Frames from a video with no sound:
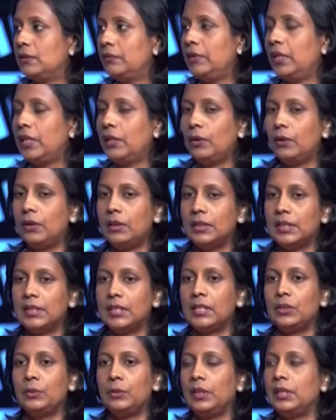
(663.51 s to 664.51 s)
We are not
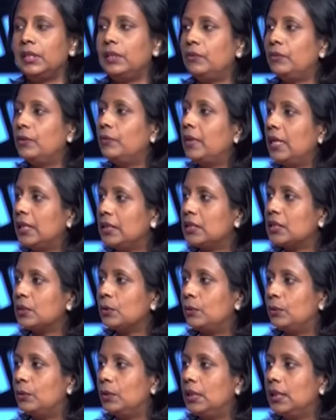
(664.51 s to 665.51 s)
just doing it for one
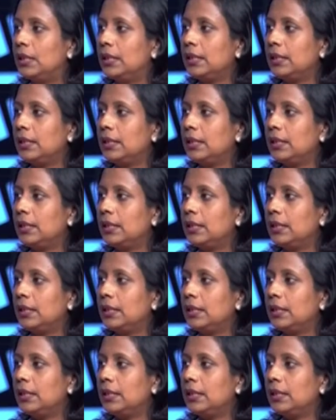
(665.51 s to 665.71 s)
school.